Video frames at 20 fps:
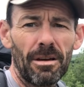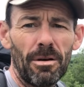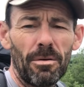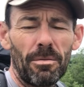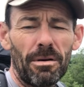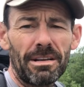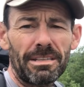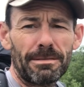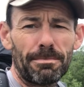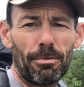
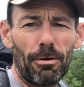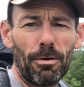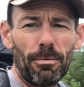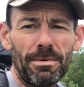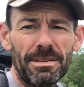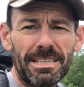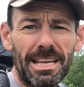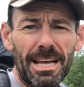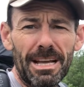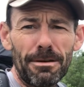What's the point? We
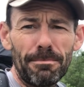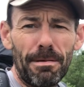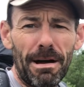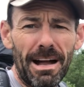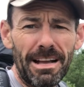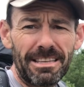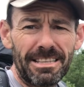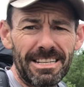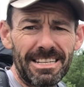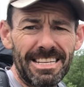say
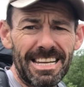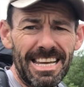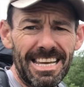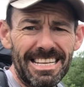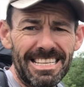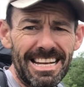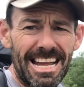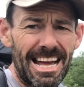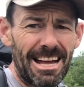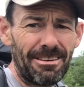goodbye to the
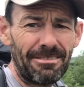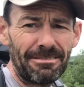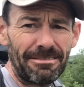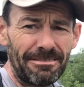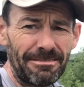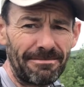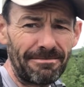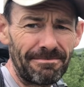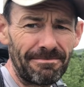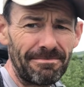teas now.
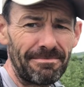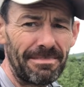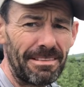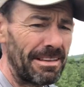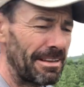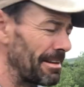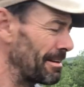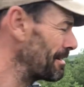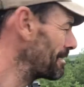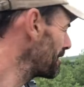
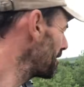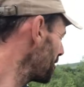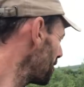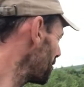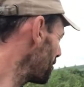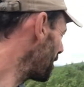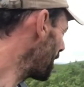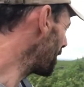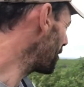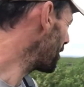
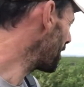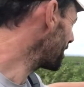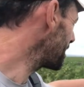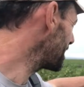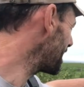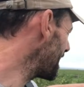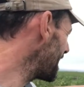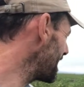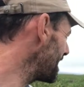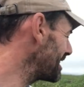Bye bye,
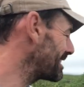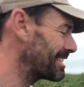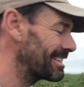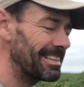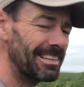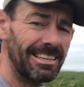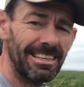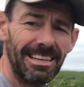teas.